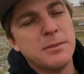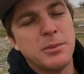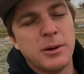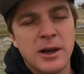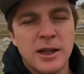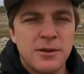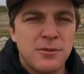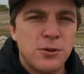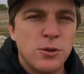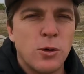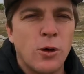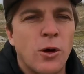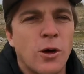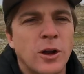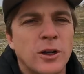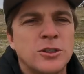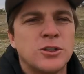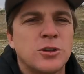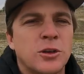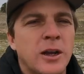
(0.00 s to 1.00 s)
but if you
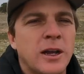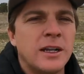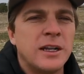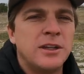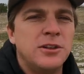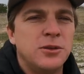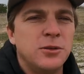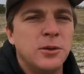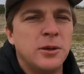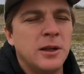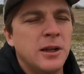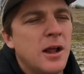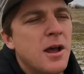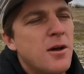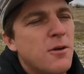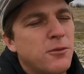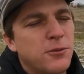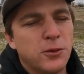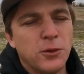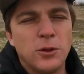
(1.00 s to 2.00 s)
are trying to do it
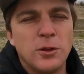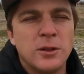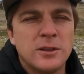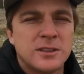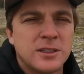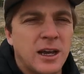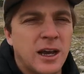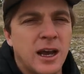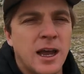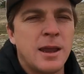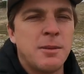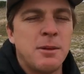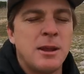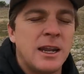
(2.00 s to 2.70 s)
full time,